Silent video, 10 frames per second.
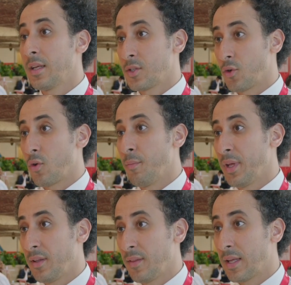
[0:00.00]
It's
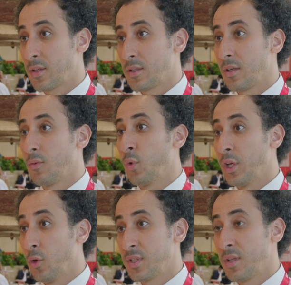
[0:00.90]
recommended that we
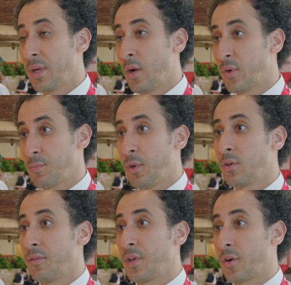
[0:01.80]
use them now as
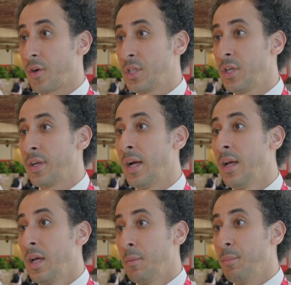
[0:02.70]
part of the criteria,
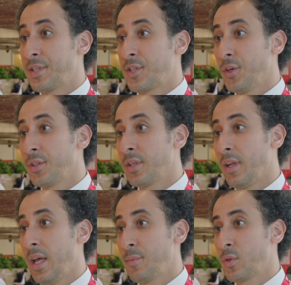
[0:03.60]
but
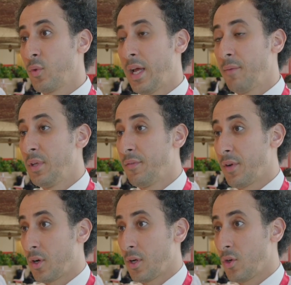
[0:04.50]
certain labs will have
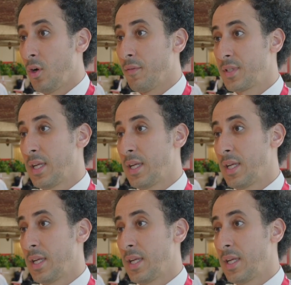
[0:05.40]
different cutoffs.